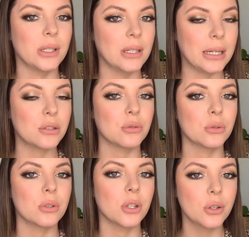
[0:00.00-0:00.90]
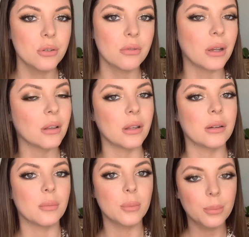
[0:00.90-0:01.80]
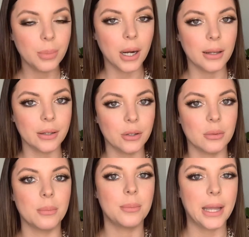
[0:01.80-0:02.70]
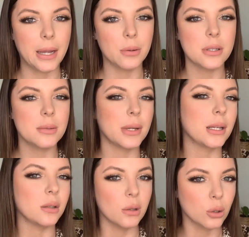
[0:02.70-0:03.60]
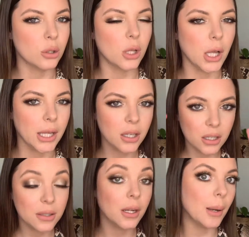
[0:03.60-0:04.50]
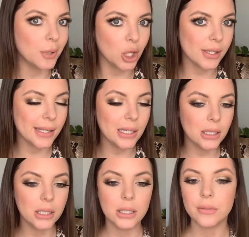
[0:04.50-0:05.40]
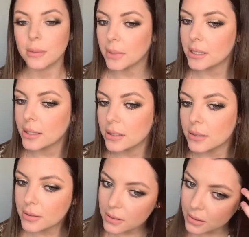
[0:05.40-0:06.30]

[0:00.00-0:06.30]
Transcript: natural glow rather than piling on powder to make it look like I'm glossy, if that makes sense.